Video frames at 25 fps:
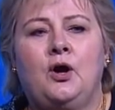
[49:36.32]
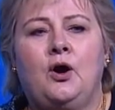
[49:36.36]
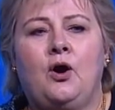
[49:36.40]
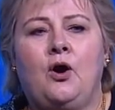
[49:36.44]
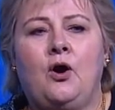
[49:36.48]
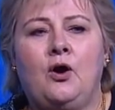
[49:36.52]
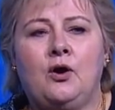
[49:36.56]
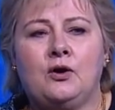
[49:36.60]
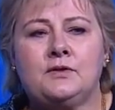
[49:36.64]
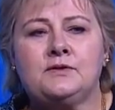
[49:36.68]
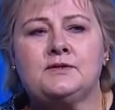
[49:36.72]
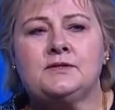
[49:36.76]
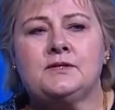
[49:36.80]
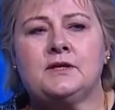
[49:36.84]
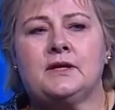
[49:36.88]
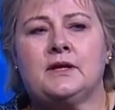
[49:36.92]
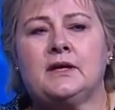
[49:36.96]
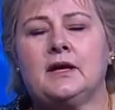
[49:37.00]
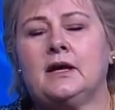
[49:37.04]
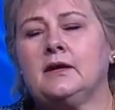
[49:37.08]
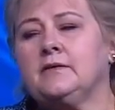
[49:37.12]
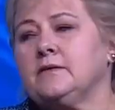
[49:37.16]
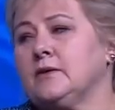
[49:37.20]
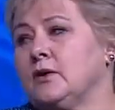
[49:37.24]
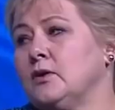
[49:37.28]

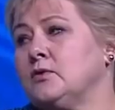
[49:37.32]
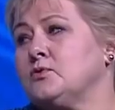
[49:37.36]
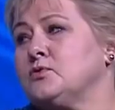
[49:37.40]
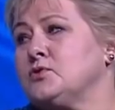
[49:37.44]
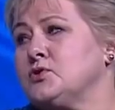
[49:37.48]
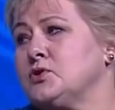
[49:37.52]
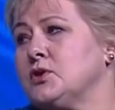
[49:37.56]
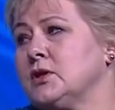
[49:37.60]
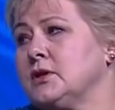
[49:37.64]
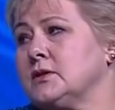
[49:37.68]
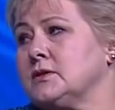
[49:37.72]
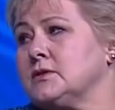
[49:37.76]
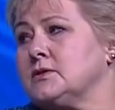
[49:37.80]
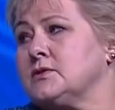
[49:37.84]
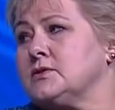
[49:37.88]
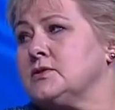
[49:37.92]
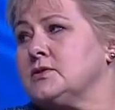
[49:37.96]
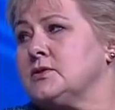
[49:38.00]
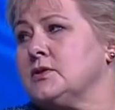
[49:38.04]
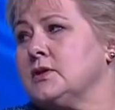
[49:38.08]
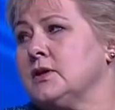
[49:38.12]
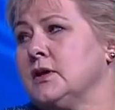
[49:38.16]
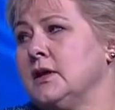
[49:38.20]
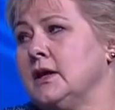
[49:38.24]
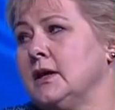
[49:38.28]
Arctic and the
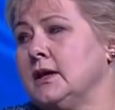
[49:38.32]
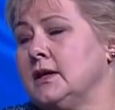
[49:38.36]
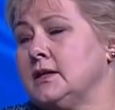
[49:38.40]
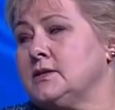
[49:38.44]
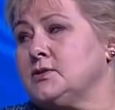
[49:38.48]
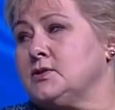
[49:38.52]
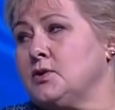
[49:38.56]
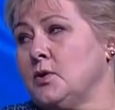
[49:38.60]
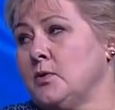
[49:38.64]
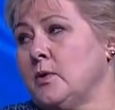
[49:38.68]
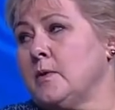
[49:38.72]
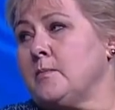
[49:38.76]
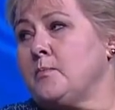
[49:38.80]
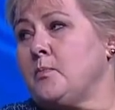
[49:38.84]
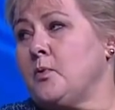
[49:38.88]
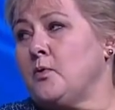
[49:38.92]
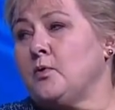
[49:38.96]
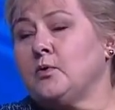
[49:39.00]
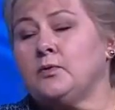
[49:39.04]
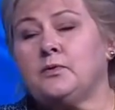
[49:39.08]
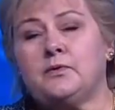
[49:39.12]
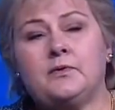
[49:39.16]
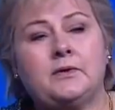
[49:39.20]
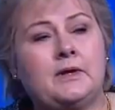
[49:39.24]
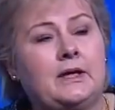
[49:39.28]
oceans, is so
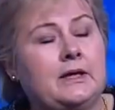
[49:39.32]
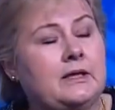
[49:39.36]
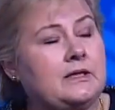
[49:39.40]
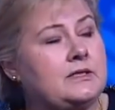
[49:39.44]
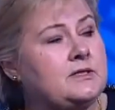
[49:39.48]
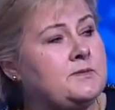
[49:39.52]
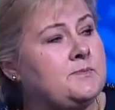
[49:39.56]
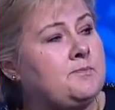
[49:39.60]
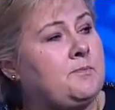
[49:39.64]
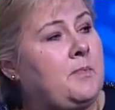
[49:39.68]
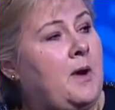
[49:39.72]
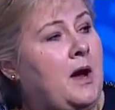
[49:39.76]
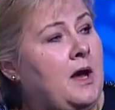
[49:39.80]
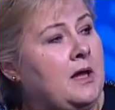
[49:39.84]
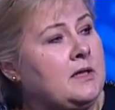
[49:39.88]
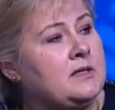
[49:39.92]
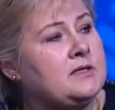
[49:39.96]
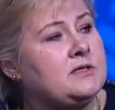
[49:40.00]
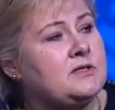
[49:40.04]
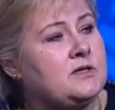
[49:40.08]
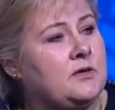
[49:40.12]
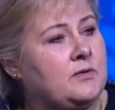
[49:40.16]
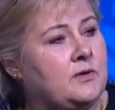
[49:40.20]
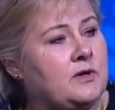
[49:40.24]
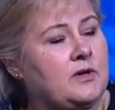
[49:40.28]
important, and it
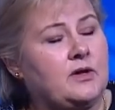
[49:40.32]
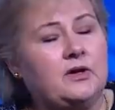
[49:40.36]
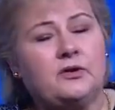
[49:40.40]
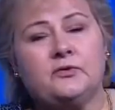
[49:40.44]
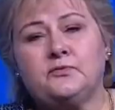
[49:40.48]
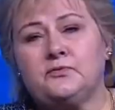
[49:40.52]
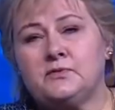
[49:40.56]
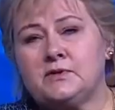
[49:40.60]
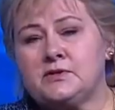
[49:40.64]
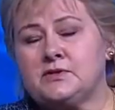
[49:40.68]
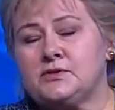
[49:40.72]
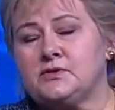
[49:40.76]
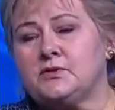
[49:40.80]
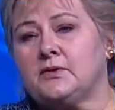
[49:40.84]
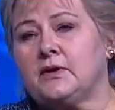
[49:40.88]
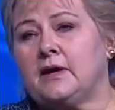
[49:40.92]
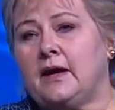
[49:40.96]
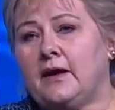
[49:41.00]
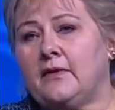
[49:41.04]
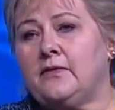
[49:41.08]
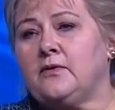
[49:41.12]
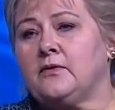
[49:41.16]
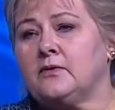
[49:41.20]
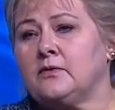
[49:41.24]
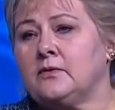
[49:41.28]
binds our countries
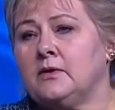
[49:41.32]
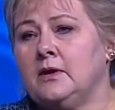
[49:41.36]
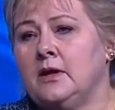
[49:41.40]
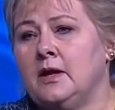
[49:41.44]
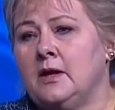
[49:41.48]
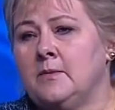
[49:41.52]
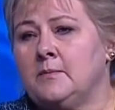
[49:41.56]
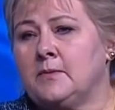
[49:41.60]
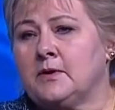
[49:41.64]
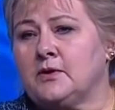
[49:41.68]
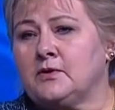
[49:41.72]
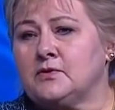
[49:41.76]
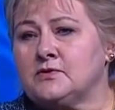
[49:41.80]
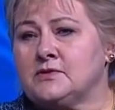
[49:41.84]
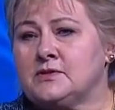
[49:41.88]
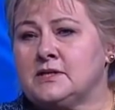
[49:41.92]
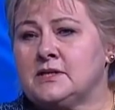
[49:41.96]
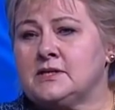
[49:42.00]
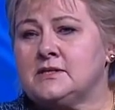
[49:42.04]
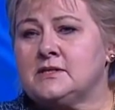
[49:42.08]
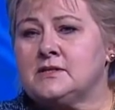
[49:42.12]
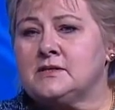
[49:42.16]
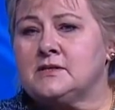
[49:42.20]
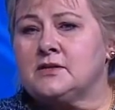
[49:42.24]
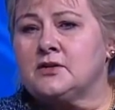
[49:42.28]
together, because
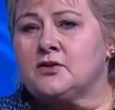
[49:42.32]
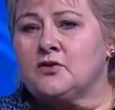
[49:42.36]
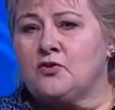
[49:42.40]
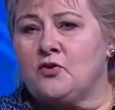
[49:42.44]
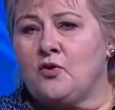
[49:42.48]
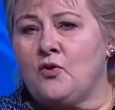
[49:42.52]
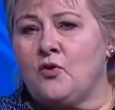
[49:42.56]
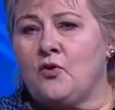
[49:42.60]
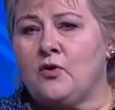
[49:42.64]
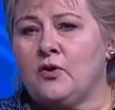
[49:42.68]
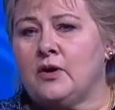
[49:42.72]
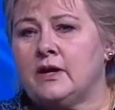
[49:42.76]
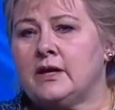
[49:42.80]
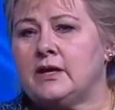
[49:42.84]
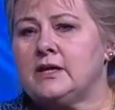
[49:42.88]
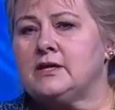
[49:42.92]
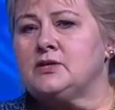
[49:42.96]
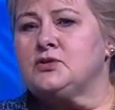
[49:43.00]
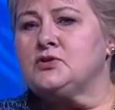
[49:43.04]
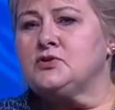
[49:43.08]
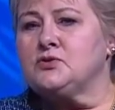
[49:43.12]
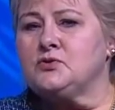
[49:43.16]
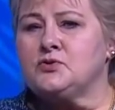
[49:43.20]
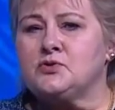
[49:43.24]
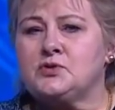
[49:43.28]
this is the core
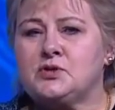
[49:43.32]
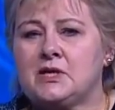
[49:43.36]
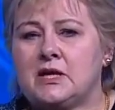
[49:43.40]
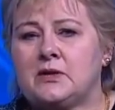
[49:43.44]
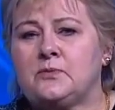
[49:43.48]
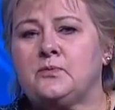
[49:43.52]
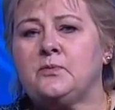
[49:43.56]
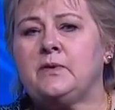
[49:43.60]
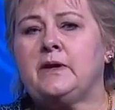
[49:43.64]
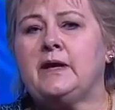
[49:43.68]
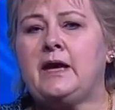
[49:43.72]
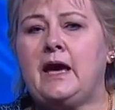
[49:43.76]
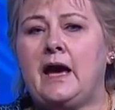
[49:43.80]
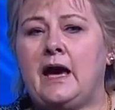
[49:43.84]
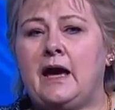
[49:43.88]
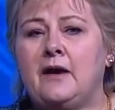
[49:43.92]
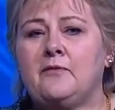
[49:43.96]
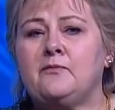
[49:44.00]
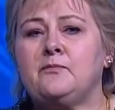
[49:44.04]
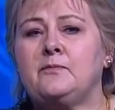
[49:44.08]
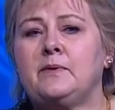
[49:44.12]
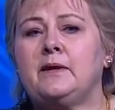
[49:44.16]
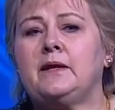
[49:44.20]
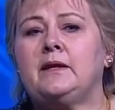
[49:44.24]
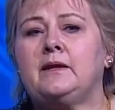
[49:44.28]
issues that we
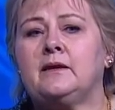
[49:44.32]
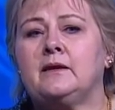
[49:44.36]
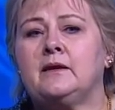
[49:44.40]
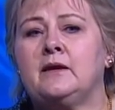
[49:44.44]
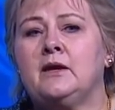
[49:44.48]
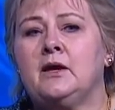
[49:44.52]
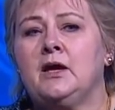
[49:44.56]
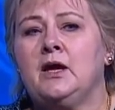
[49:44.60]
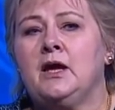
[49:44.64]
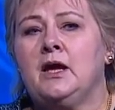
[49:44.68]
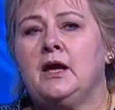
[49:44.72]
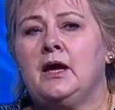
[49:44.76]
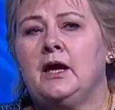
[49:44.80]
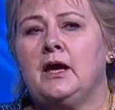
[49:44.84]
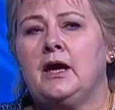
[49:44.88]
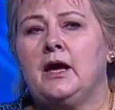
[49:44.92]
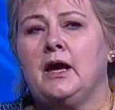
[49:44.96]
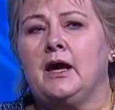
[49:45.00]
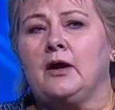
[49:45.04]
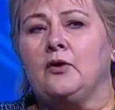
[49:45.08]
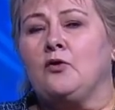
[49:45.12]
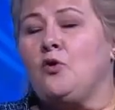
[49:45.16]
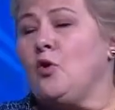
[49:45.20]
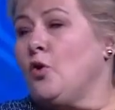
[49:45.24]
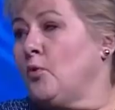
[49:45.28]
have been
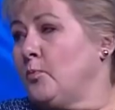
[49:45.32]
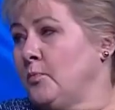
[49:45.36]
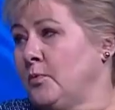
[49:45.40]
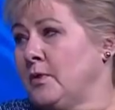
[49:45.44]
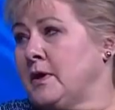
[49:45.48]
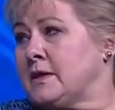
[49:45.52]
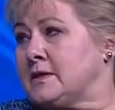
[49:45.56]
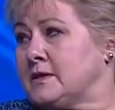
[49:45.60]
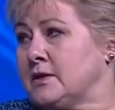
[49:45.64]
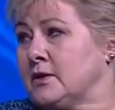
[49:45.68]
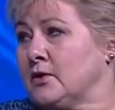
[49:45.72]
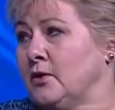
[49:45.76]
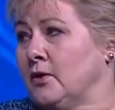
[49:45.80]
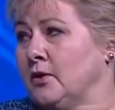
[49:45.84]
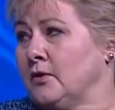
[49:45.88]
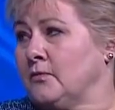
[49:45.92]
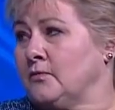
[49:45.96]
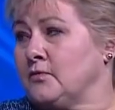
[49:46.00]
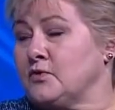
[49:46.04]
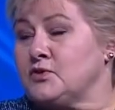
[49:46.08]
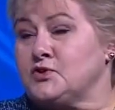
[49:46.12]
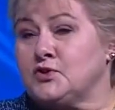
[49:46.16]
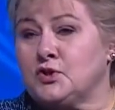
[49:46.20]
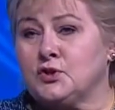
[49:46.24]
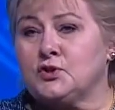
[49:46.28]
cooperating on
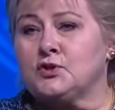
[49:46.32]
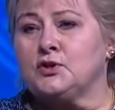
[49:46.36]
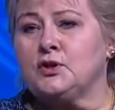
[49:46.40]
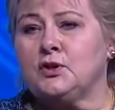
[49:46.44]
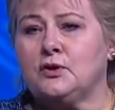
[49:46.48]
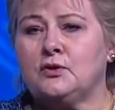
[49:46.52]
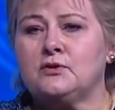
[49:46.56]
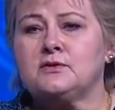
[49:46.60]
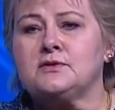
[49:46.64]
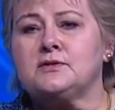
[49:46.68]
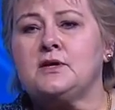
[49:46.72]
for such a long